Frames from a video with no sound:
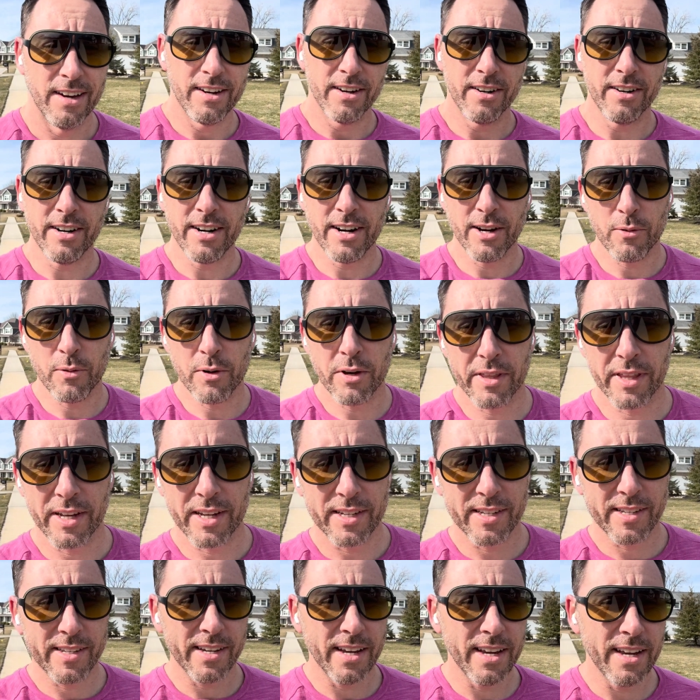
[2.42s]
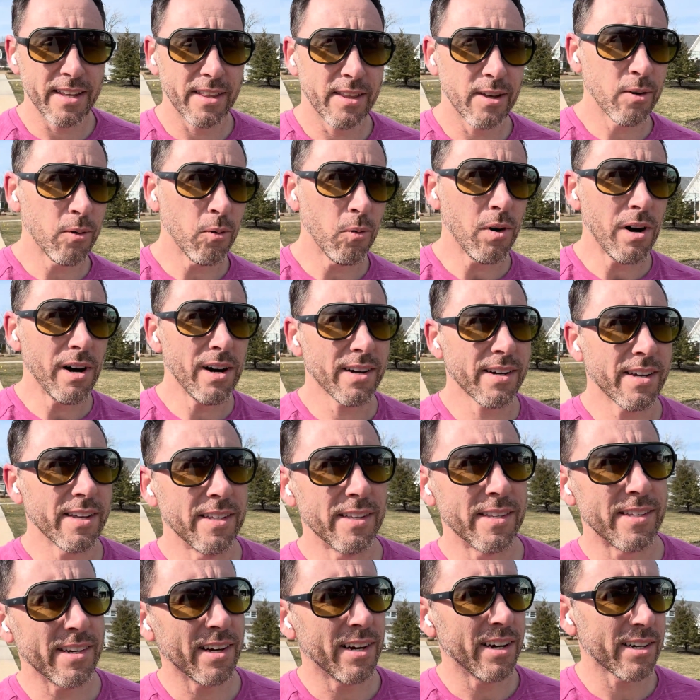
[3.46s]
All right, well, they say that walk
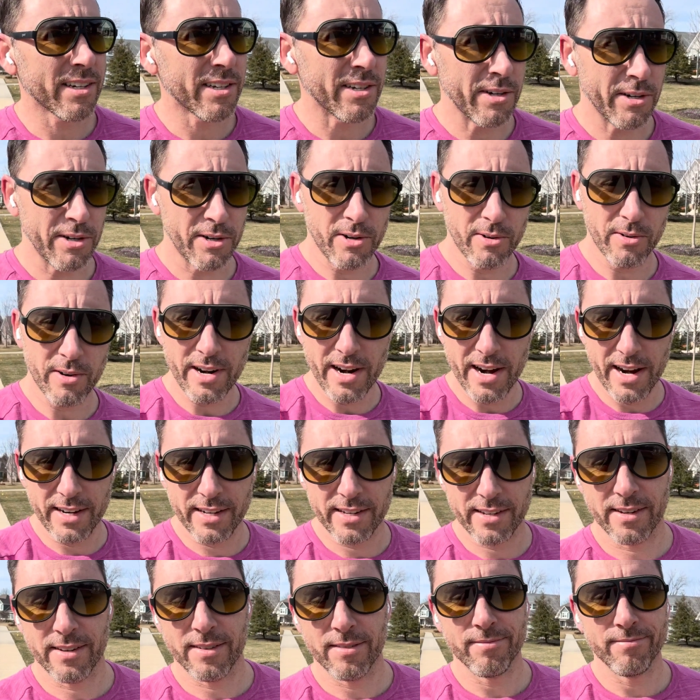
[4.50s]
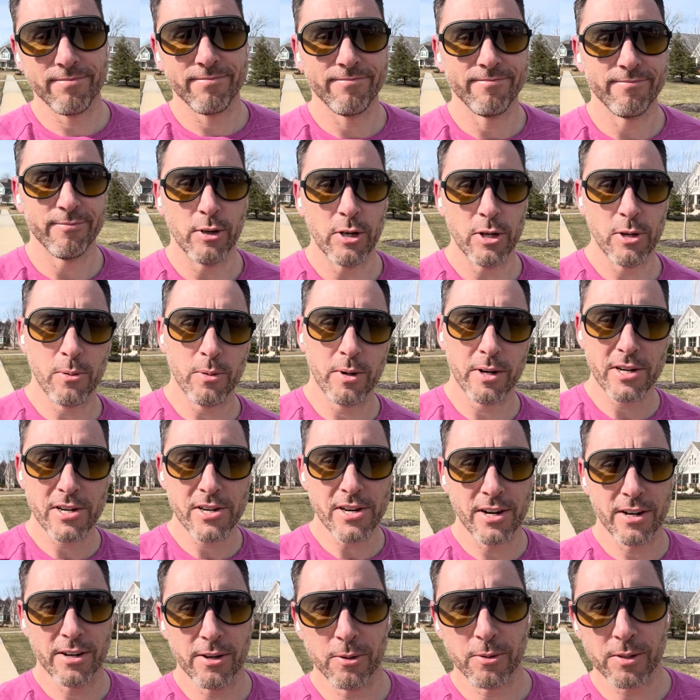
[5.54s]
and talks are great when you want to
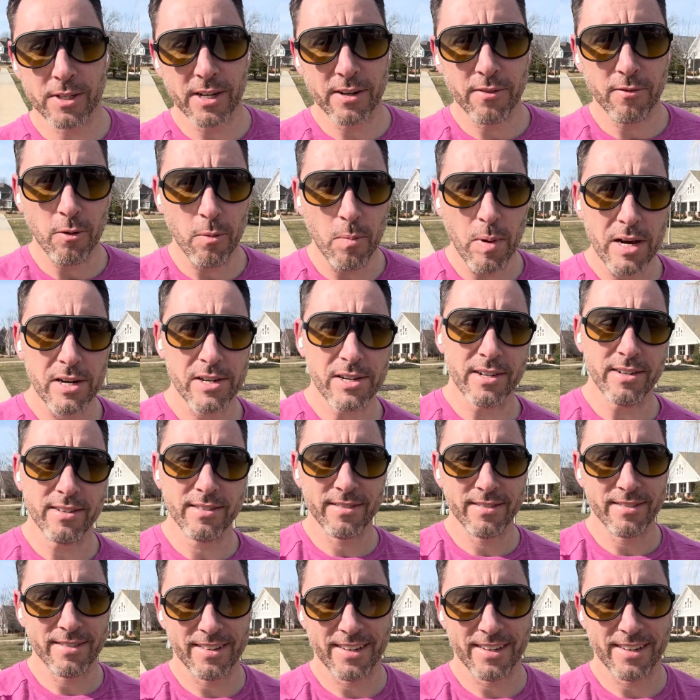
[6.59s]
share news and information.